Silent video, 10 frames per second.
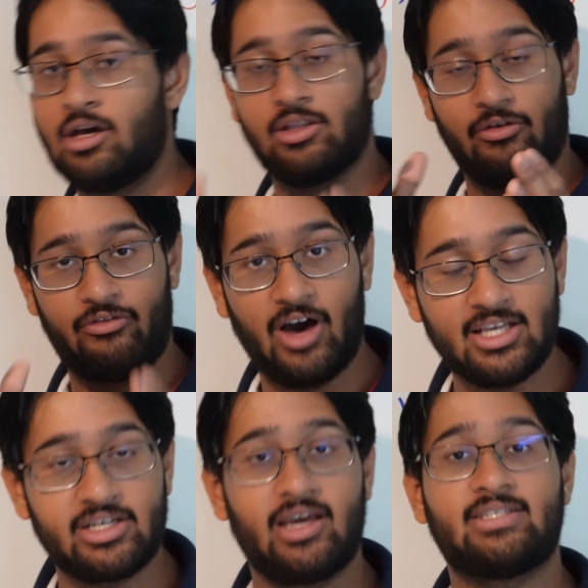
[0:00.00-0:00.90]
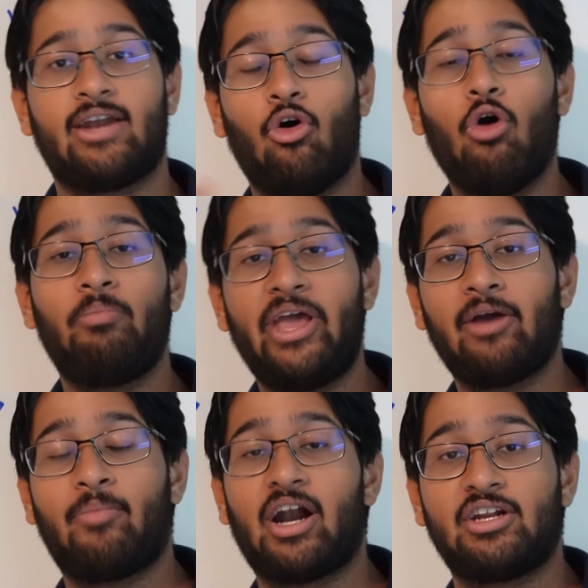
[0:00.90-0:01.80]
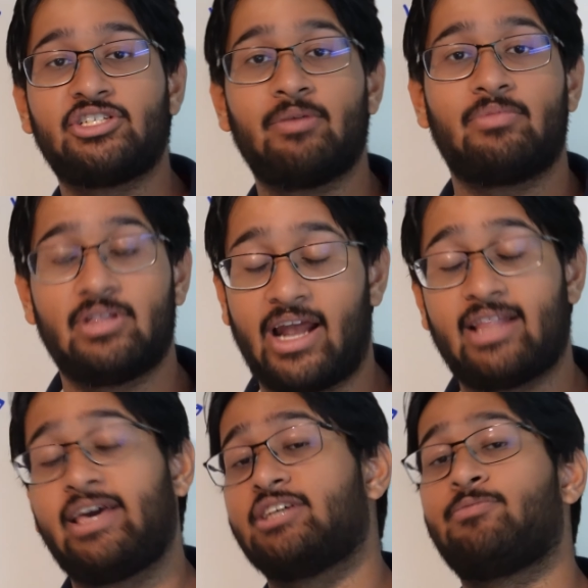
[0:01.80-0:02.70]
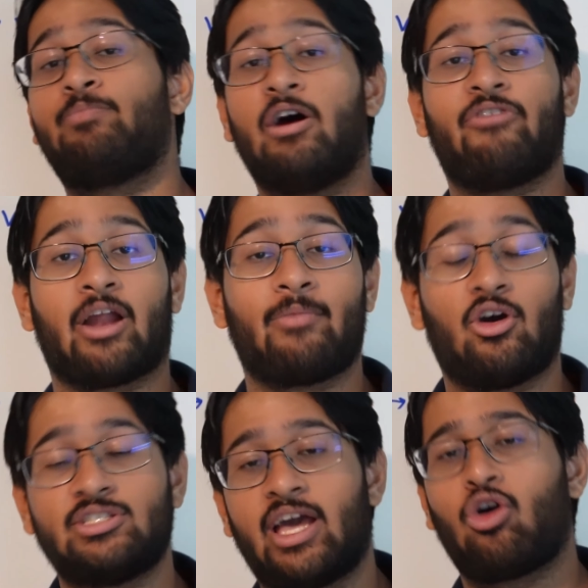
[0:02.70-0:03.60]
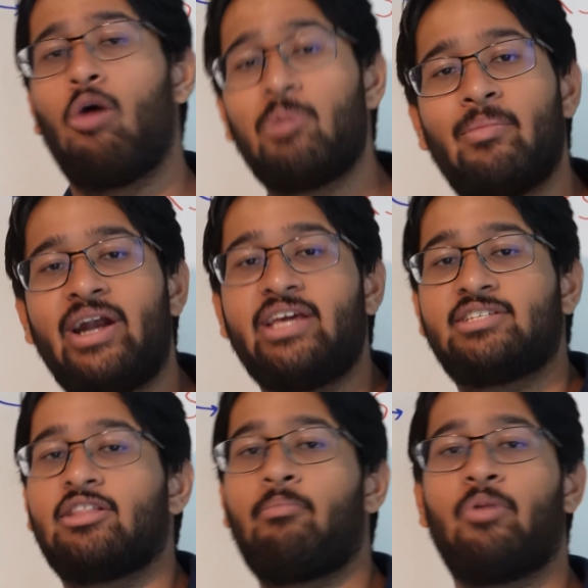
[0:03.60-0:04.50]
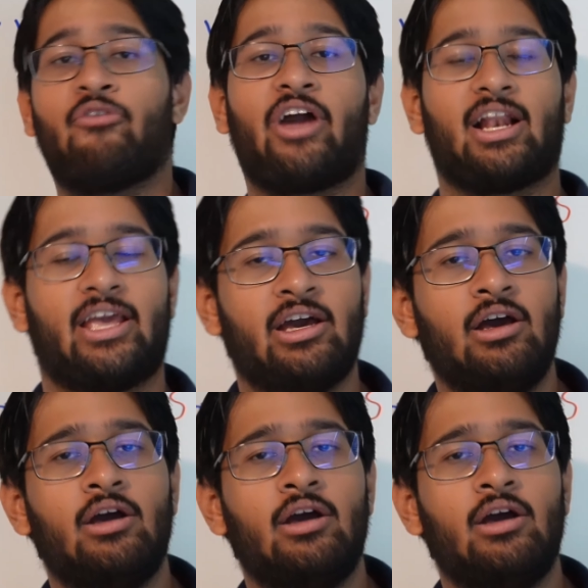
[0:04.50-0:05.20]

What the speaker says: The first is an opening partnership that I think is perfect because they complement each other perfectly.